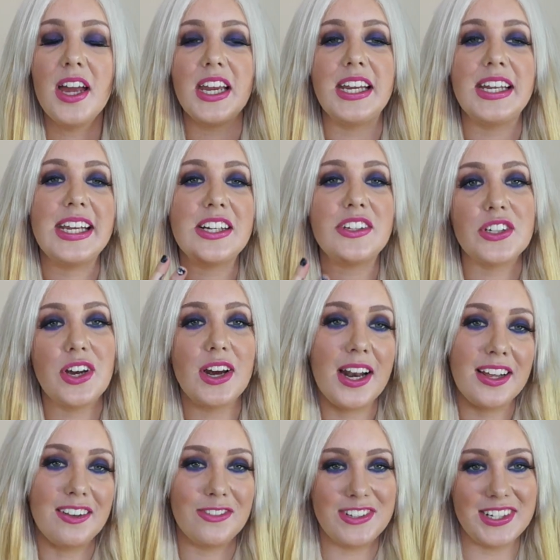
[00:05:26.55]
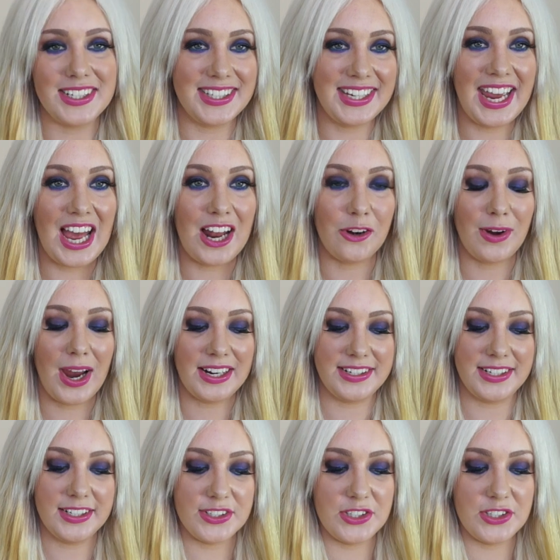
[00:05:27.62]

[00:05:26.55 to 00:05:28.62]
You need to kind of just counteract it.